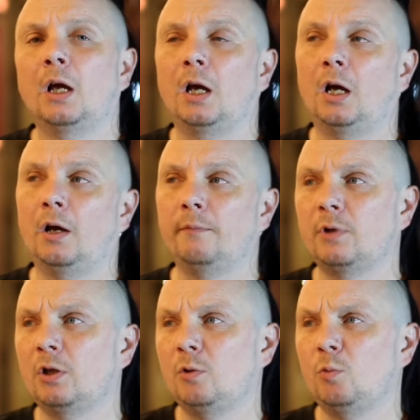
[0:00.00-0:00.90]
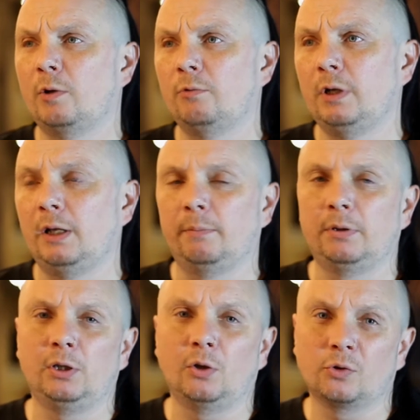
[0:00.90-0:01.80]
though they will nip
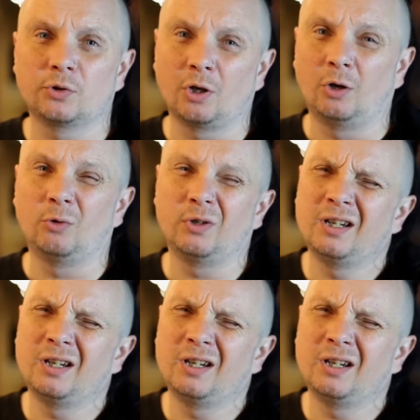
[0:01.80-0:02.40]
the odd coral.